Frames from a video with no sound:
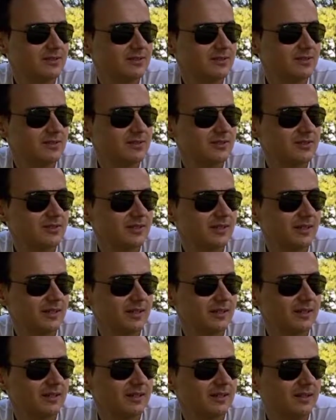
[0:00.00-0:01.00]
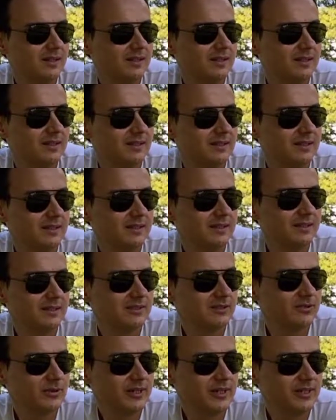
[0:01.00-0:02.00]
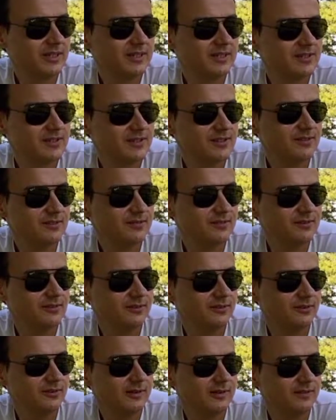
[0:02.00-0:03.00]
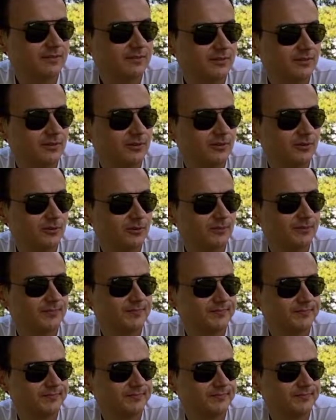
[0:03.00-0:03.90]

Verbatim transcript: It's just that uh, trading is difficult. You have to,